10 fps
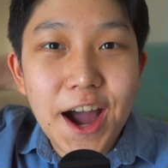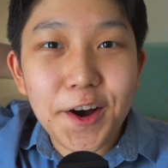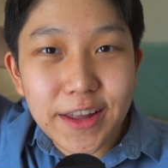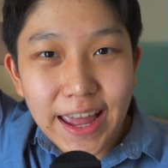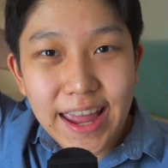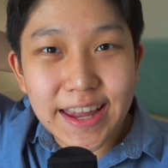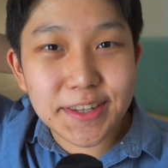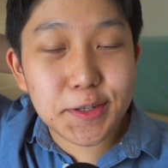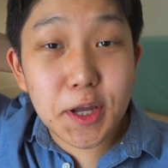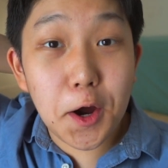Okay,
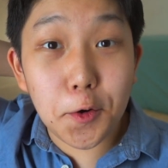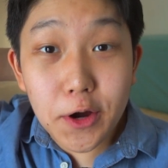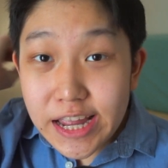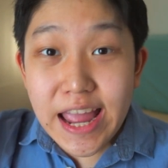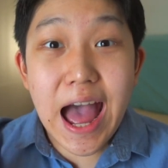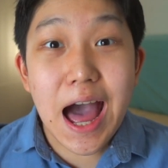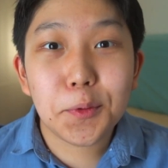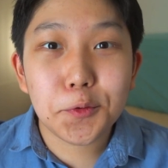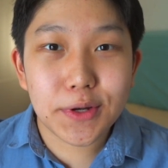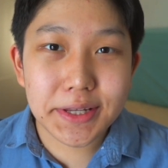so
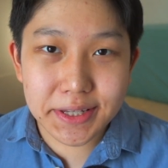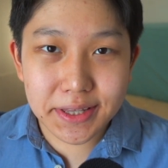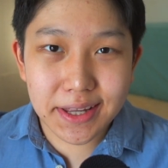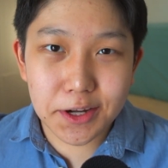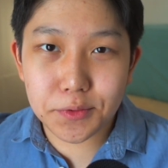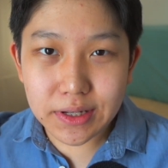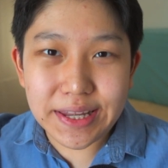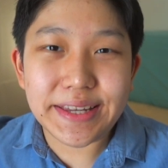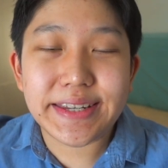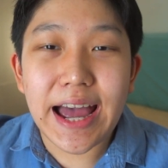Apple recently
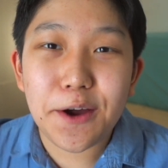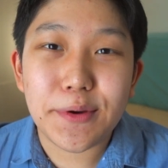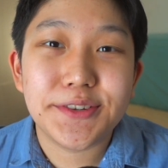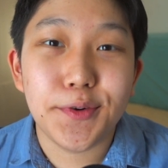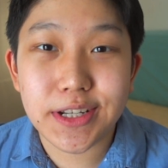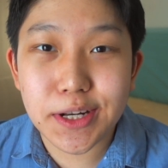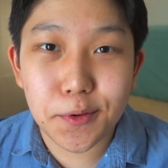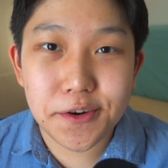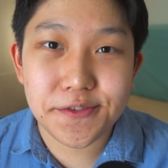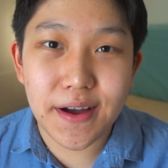released iOS
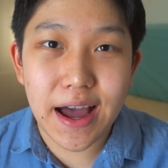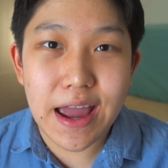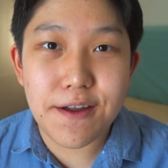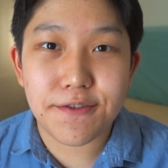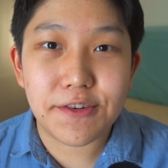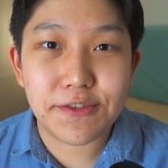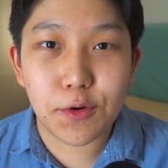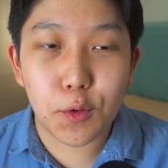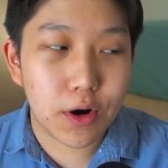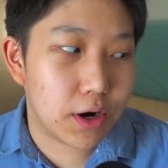14.5
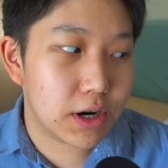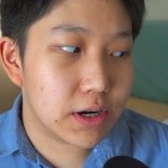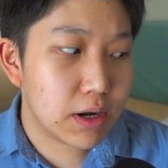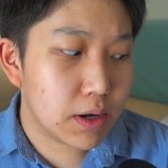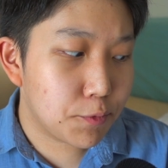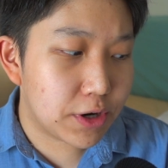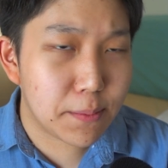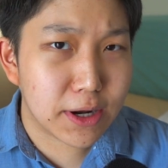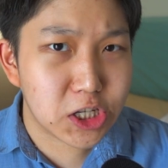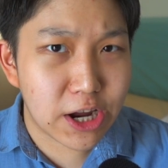for pretty
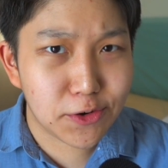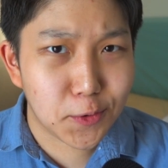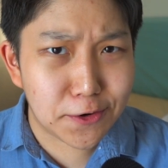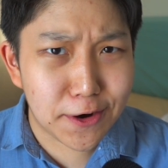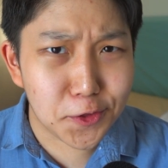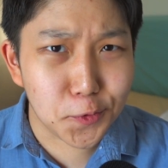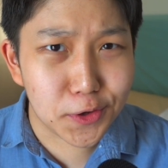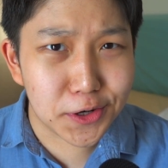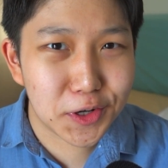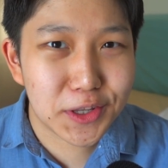much everyone around the
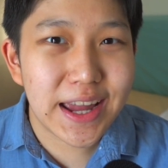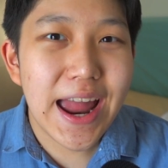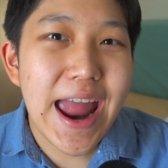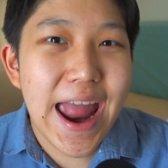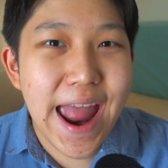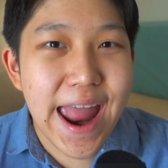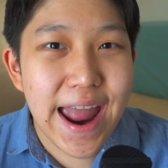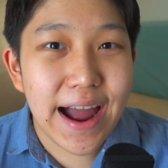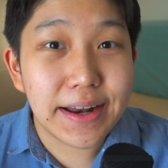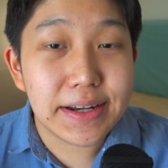world,
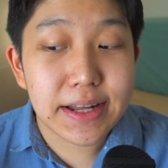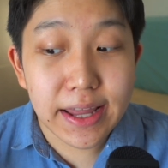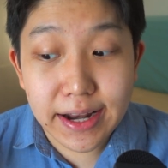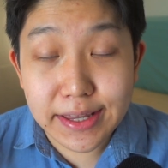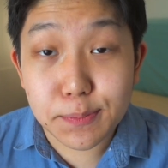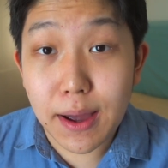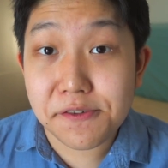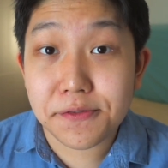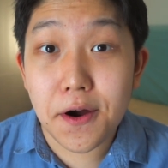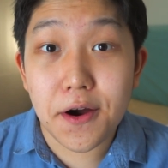and it is by
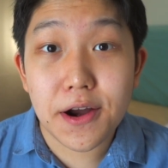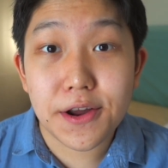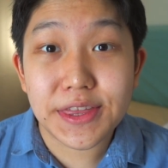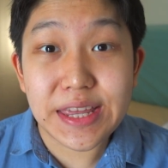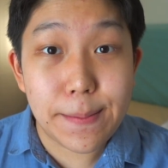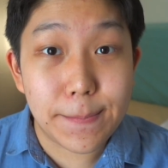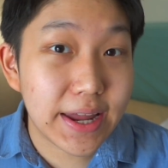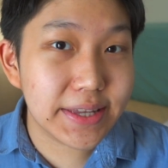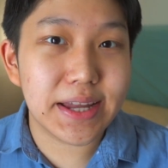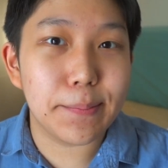far the
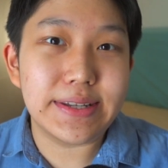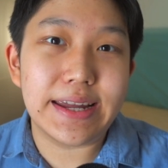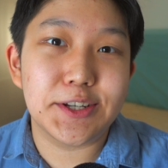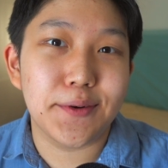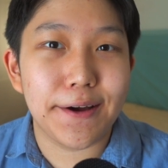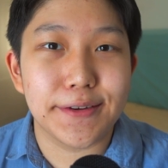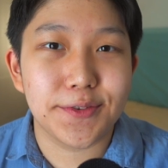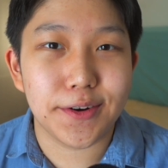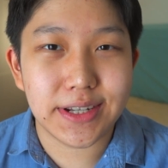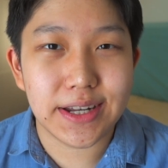biggest update to iOS
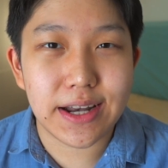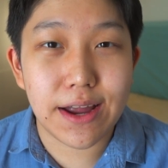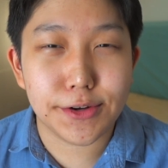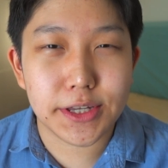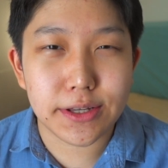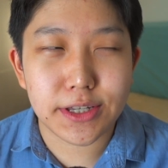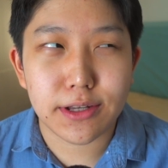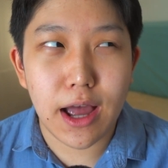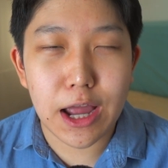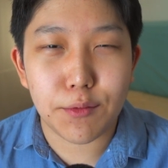14 ever since
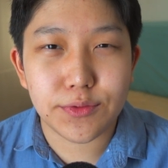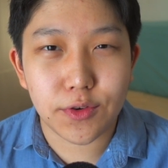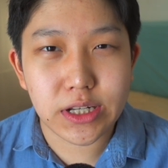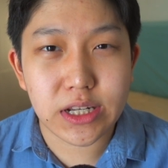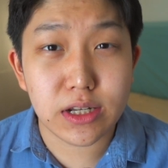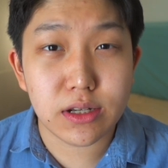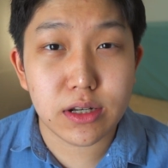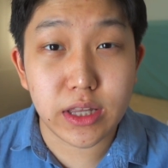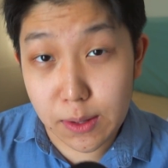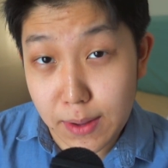iOS 14
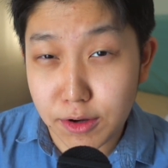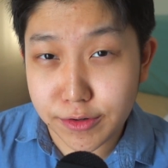came out.